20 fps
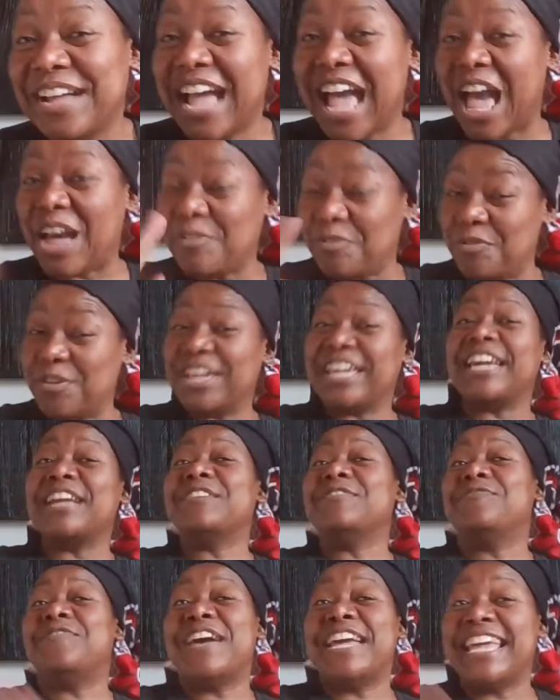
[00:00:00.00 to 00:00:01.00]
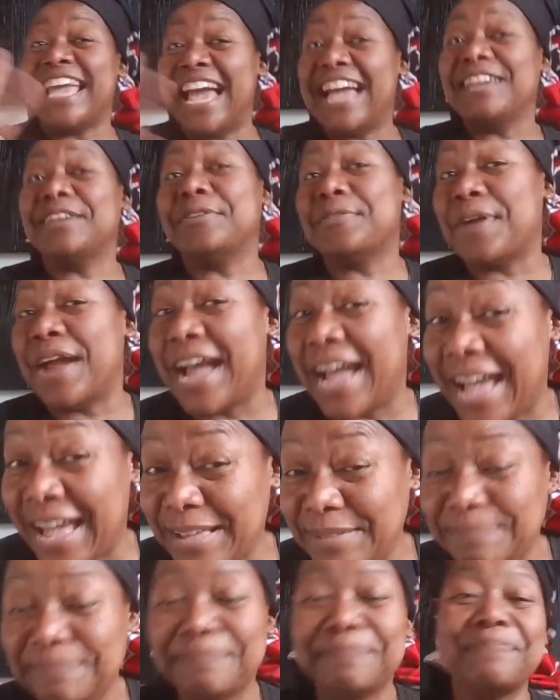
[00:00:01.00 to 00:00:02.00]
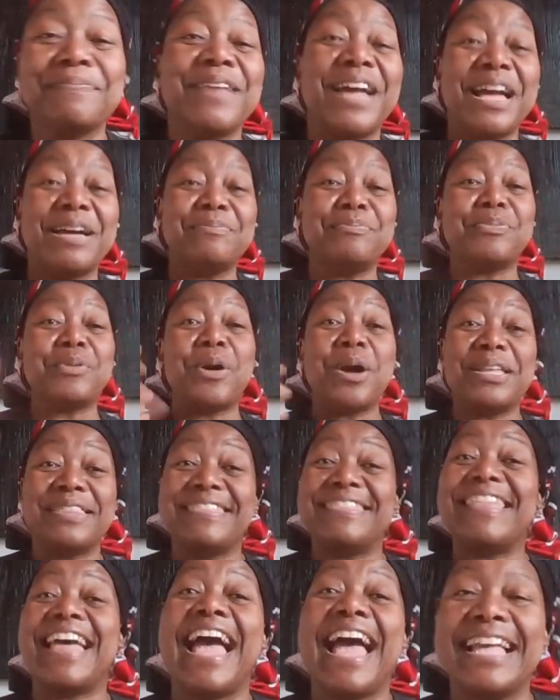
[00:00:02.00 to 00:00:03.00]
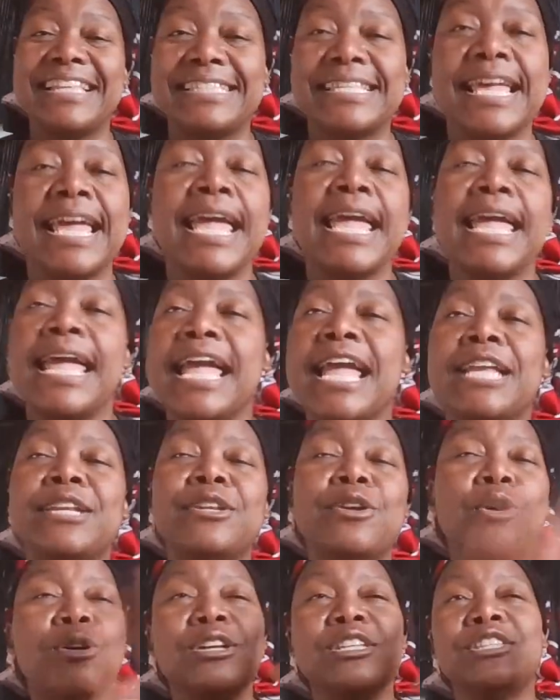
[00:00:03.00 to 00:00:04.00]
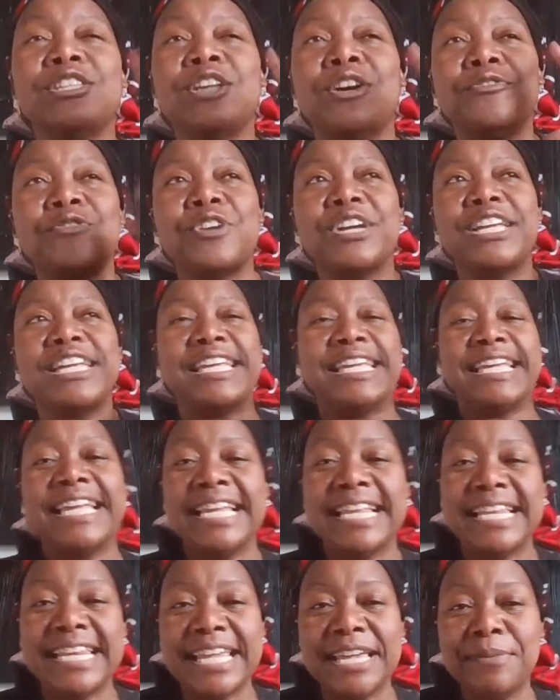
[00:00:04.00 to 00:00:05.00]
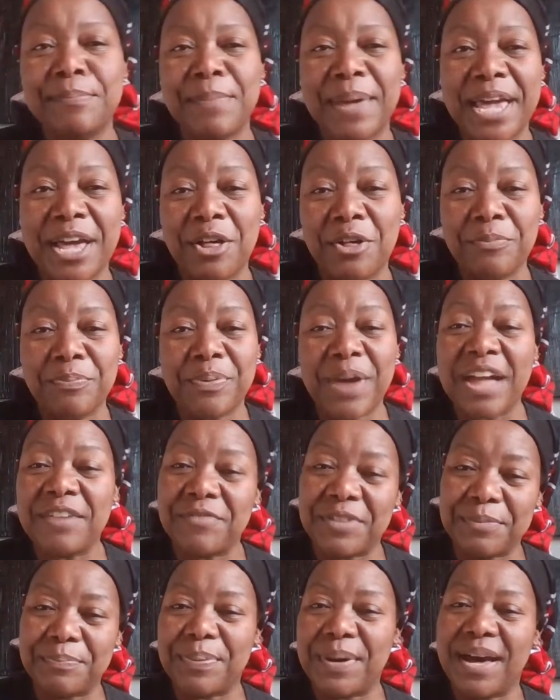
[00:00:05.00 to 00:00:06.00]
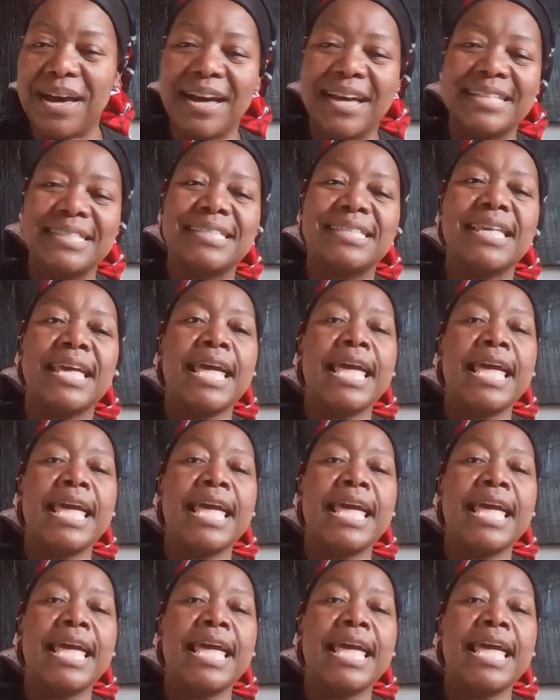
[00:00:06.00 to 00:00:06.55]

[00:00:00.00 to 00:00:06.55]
African Viagra, I brought that, and also for healing male private parts.